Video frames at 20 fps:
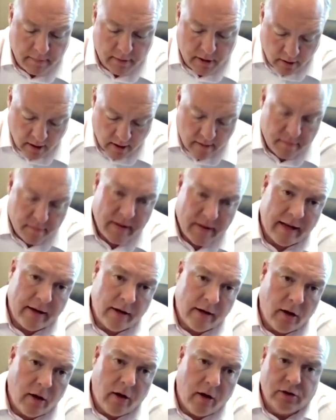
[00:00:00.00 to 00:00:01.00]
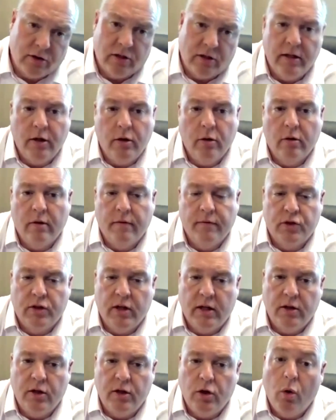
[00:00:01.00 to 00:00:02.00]
that are being built. And lastly, you'll
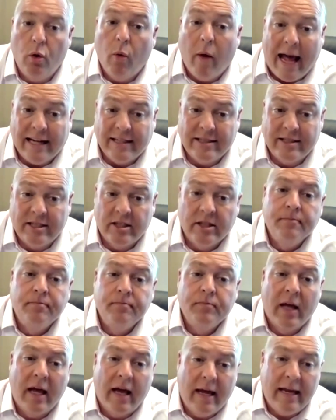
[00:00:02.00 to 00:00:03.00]
have seen the US,